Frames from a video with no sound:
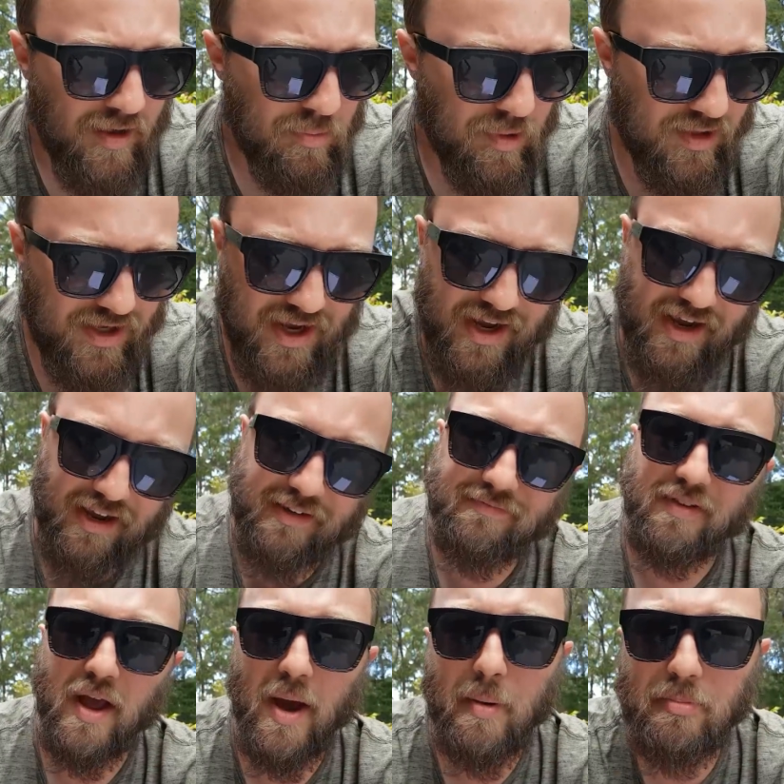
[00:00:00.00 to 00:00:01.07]
But yeah,
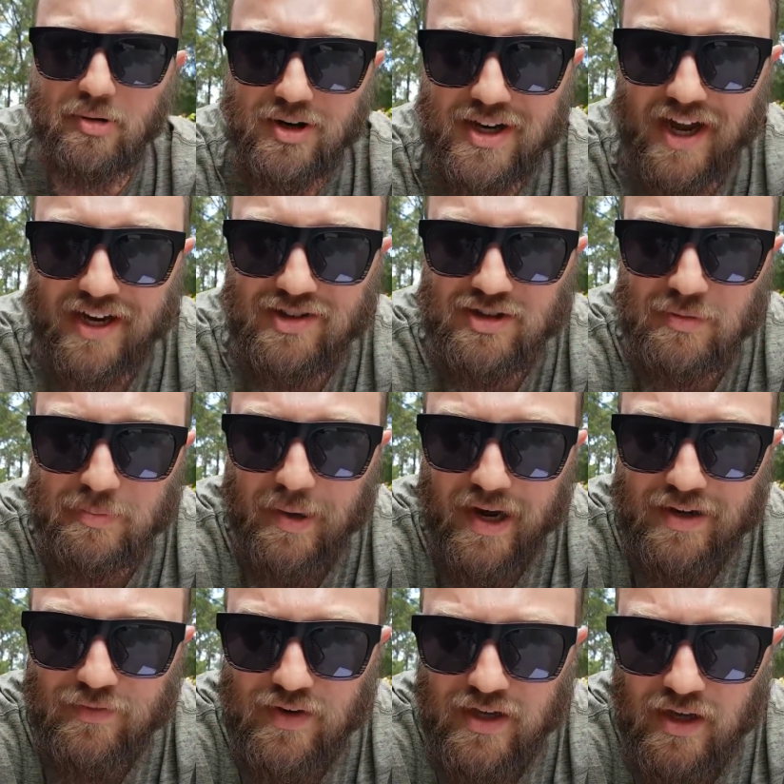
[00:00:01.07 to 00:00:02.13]
pretty
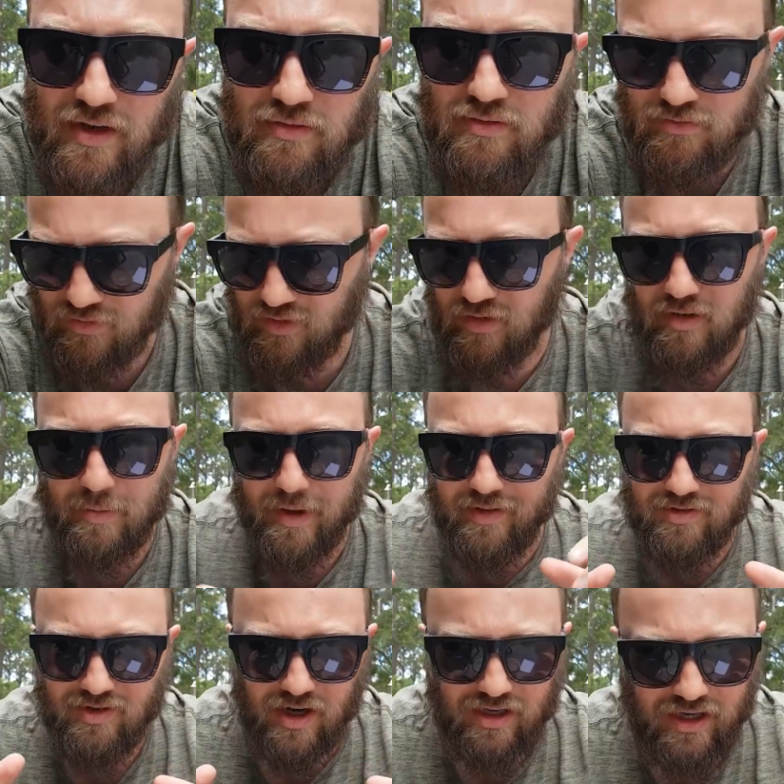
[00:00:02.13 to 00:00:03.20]
action-packed video. Oh, sorry about
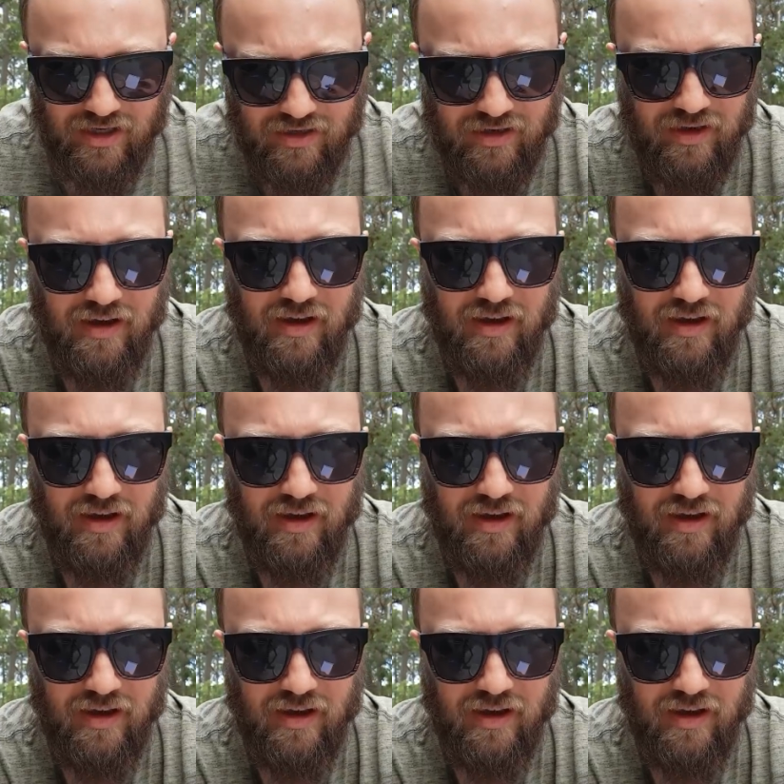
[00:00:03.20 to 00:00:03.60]
the shaking.